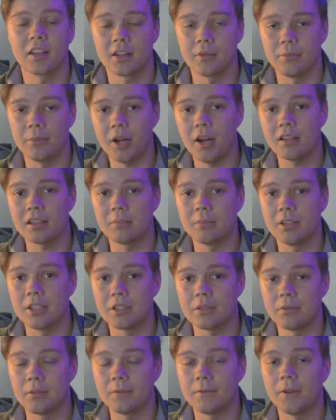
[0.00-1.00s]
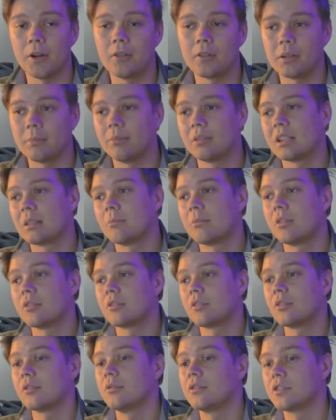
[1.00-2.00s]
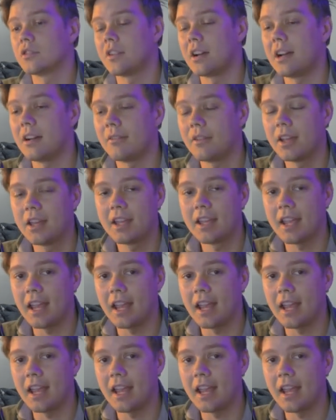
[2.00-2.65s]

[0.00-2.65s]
compiled them into a folder, put them on Google Drive,